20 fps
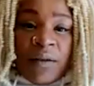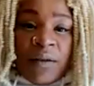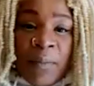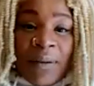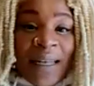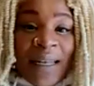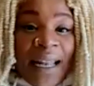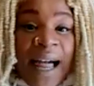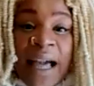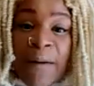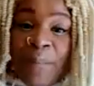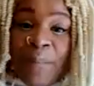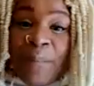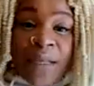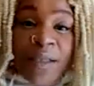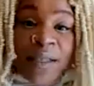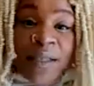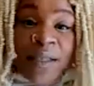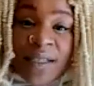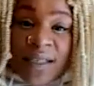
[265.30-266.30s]
Black
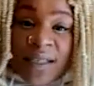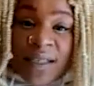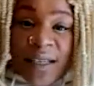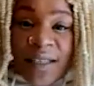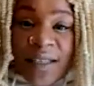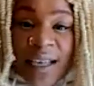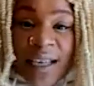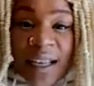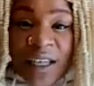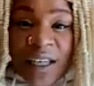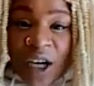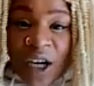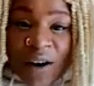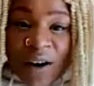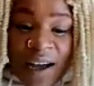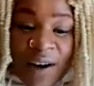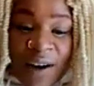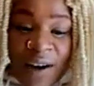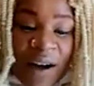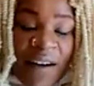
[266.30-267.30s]
businesses, y'all know
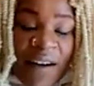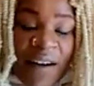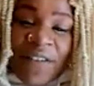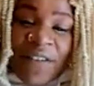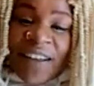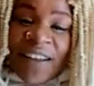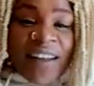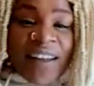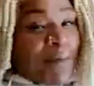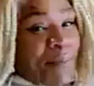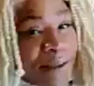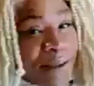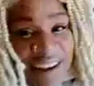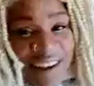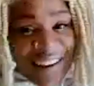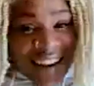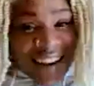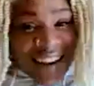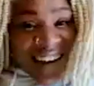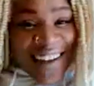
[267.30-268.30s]
how I feel
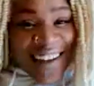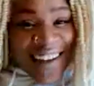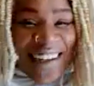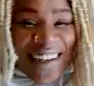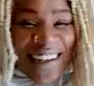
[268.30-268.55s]
about it.